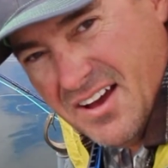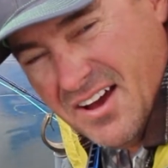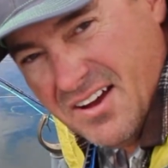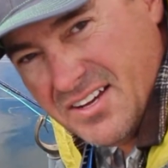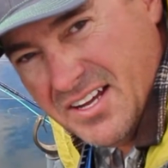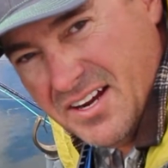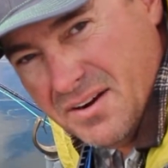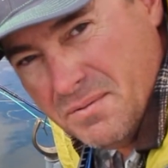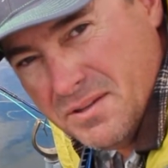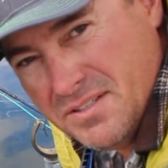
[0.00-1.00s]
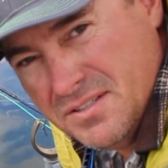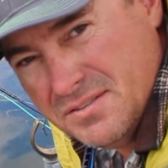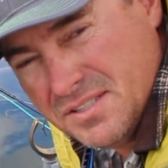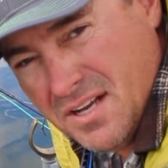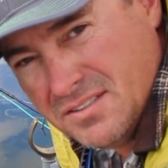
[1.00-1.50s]
Ugg here with
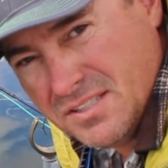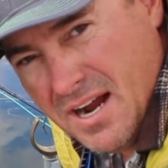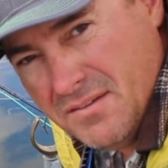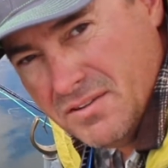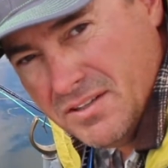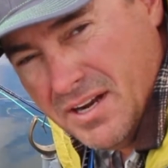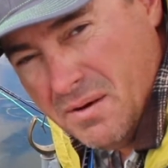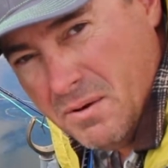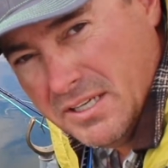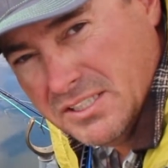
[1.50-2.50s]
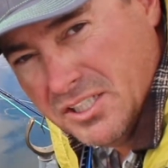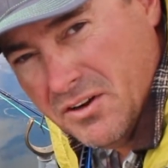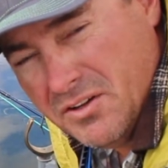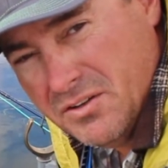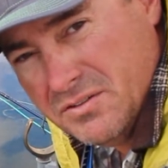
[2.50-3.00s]
2 Salt Travel, and I want to
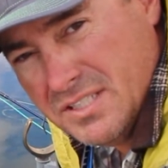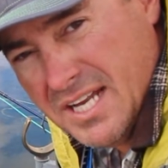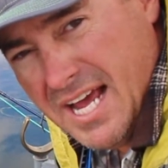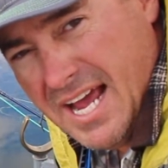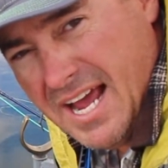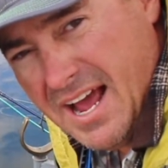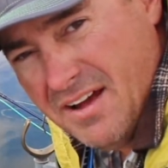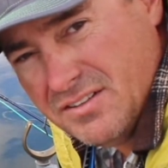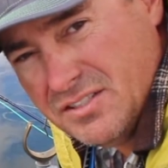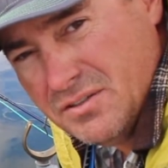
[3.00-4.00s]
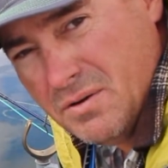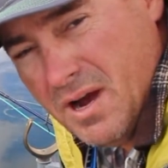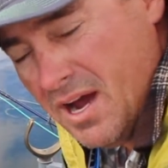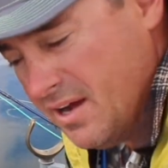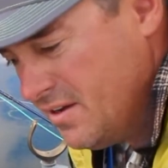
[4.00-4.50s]
show you today how
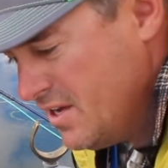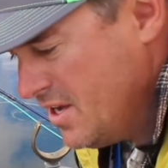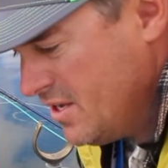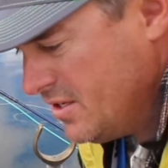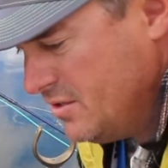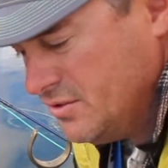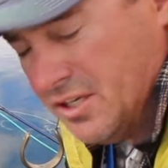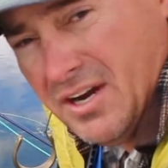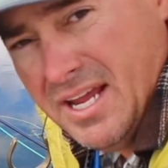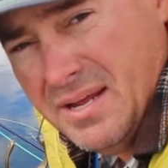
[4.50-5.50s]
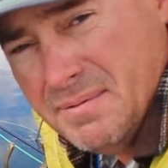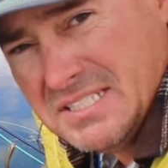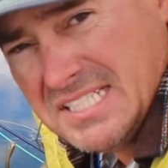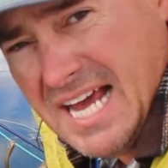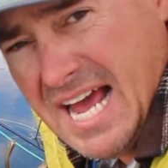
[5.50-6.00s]
to use your
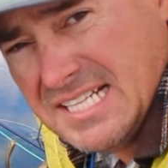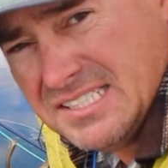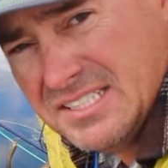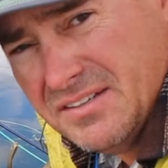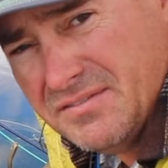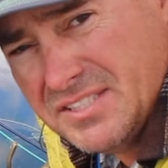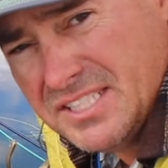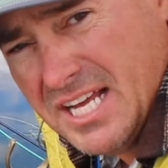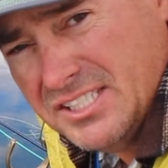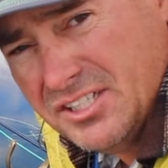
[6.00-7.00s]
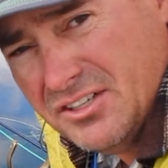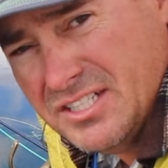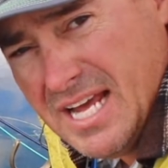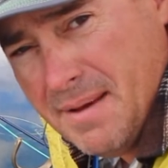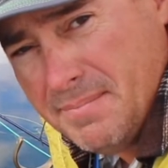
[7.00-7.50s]
hemostats to set your
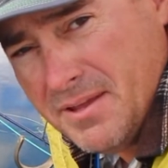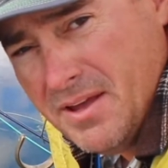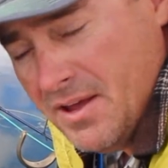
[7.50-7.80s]
depth